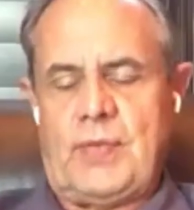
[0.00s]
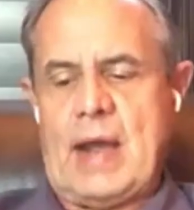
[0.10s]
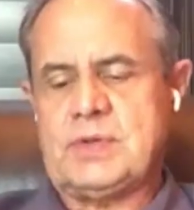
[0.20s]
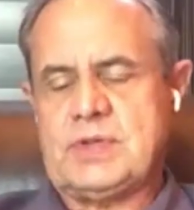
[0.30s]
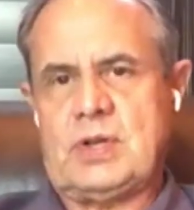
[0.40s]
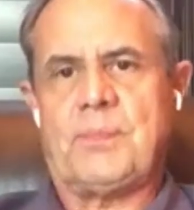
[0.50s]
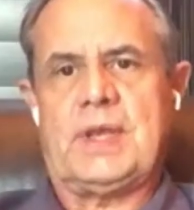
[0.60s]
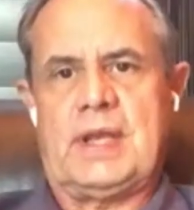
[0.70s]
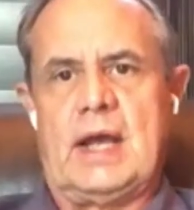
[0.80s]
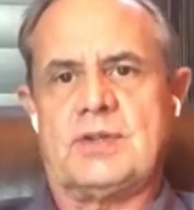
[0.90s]
that was
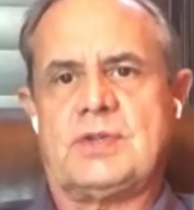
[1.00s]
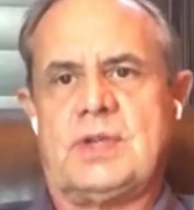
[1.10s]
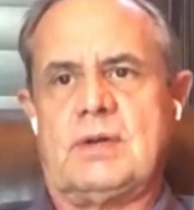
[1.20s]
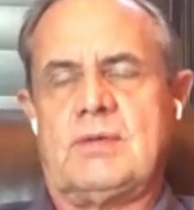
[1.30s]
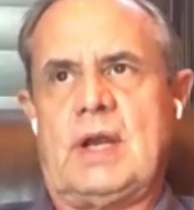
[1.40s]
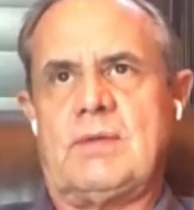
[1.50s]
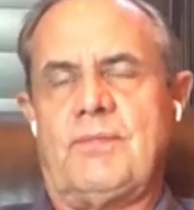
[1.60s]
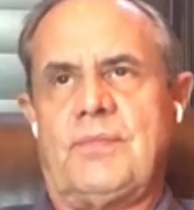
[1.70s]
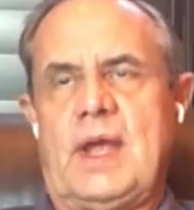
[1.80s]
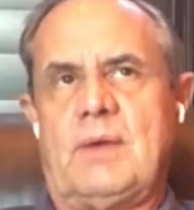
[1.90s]
something else
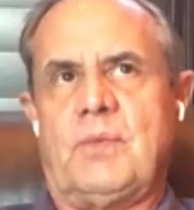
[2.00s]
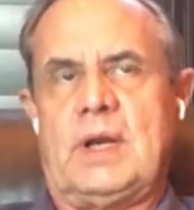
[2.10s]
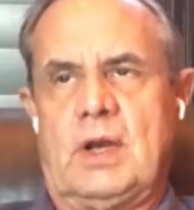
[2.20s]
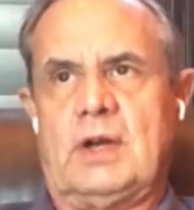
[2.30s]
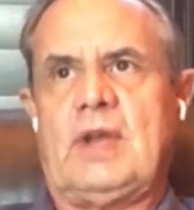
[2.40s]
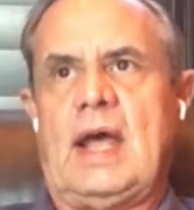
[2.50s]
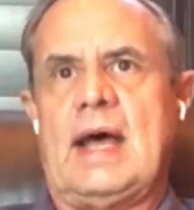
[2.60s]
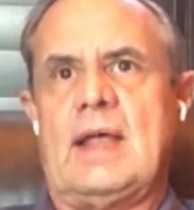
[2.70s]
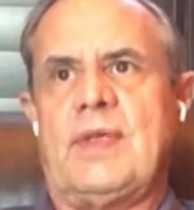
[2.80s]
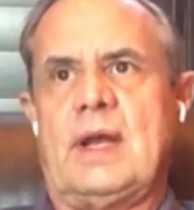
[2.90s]
that we looked
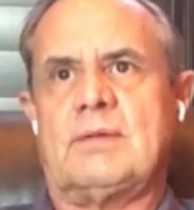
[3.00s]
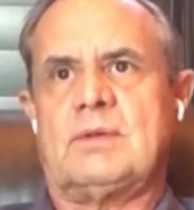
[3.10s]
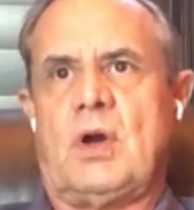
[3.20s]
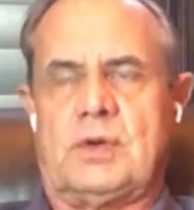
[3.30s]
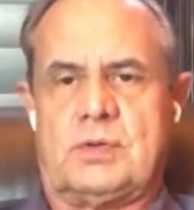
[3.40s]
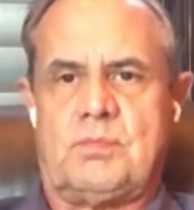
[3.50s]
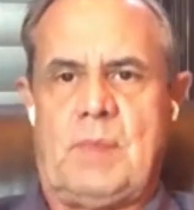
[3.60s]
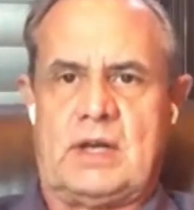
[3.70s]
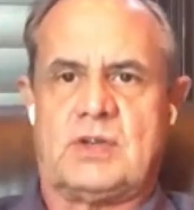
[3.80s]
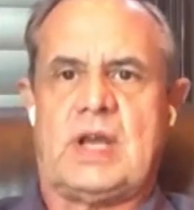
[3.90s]
at that
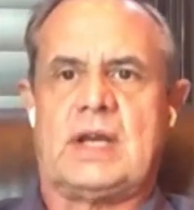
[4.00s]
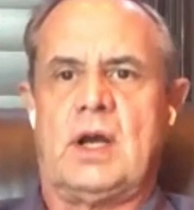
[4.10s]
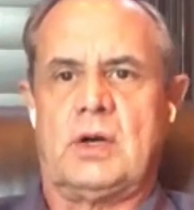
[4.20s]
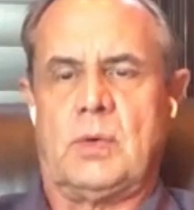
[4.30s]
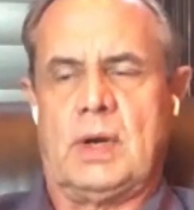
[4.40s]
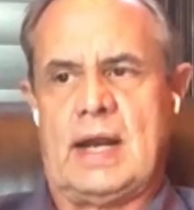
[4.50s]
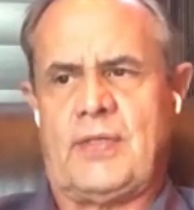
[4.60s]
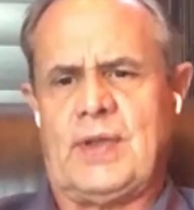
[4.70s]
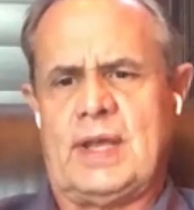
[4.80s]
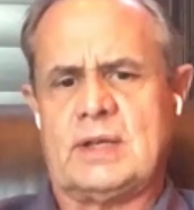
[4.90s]
made us say no to a lot
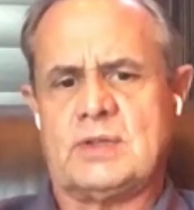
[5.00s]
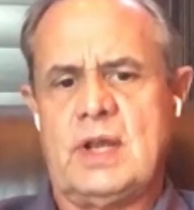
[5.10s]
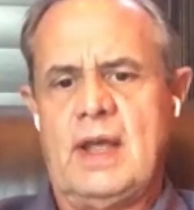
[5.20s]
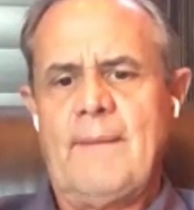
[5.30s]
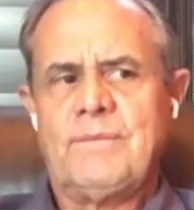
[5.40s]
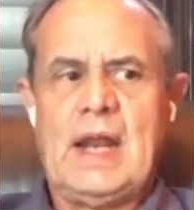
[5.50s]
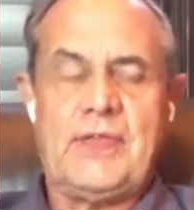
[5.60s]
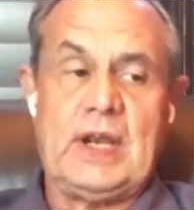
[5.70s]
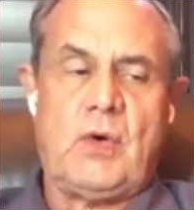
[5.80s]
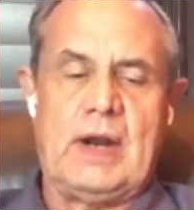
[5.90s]
of things. I
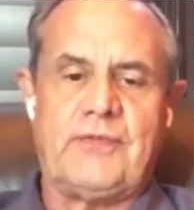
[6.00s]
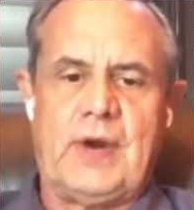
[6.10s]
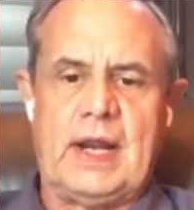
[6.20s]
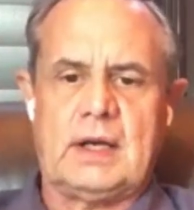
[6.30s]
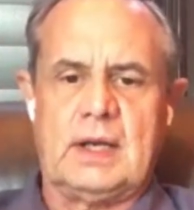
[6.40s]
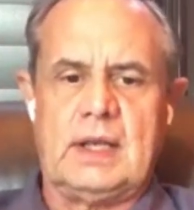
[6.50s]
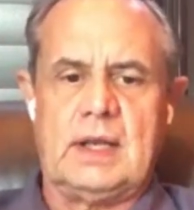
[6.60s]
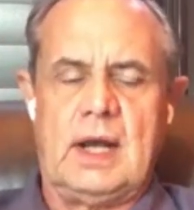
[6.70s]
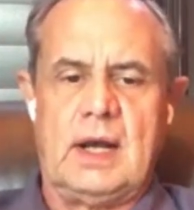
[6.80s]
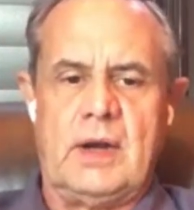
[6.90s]
think, quite
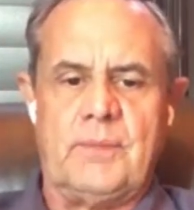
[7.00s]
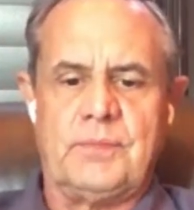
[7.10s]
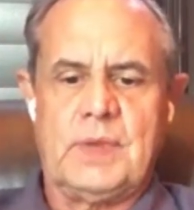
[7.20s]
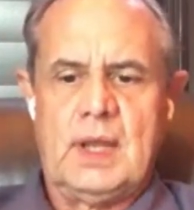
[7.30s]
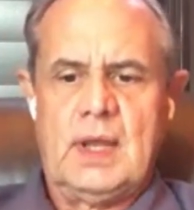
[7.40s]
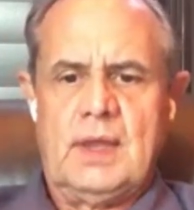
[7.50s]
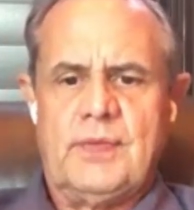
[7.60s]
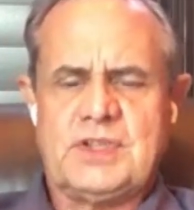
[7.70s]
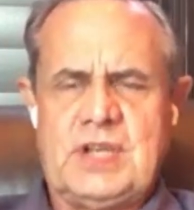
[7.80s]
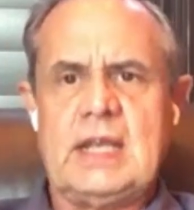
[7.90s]
frankly,
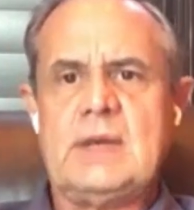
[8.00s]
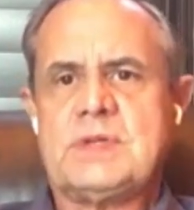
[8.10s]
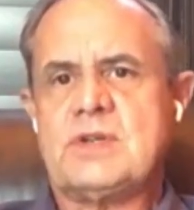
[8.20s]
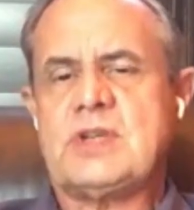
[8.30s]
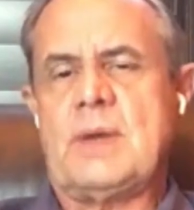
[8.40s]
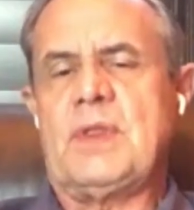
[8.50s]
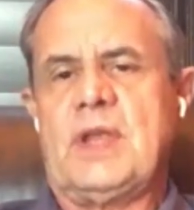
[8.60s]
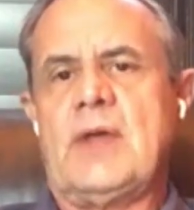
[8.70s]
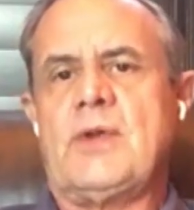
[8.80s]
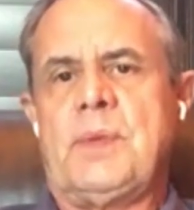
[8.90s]
the teams in some of
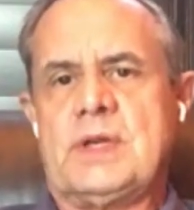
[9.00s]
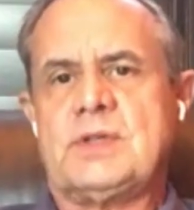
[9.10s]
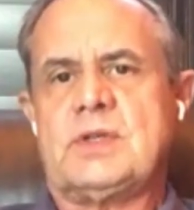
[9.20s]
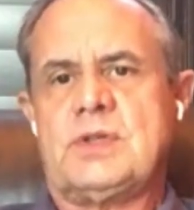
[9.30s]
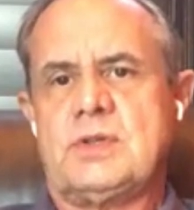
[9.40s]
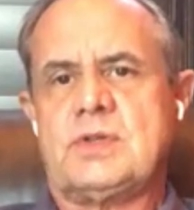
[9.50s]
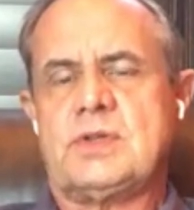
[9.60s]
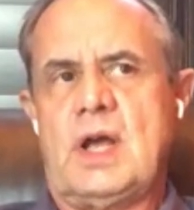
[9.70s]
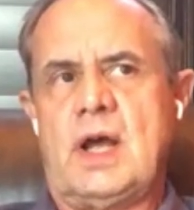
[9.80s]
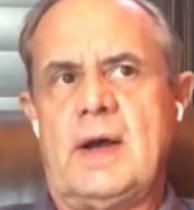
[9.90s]
the other businesses,